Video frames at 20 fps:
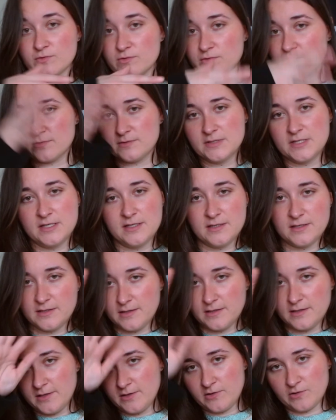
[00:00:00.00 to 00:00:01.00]
or
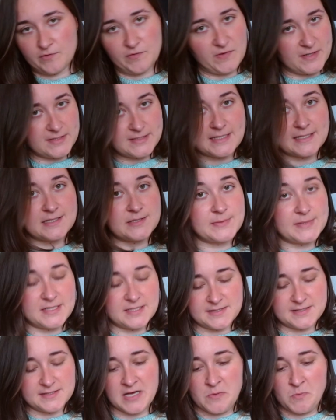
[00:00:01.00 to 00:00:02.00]
you'll find out about it
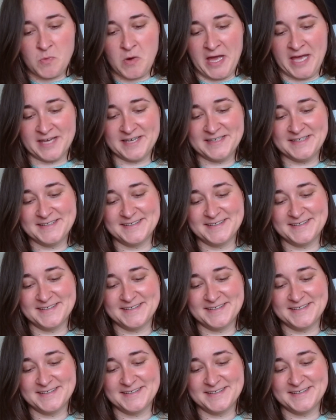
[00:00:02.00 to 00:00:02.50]
somewhere.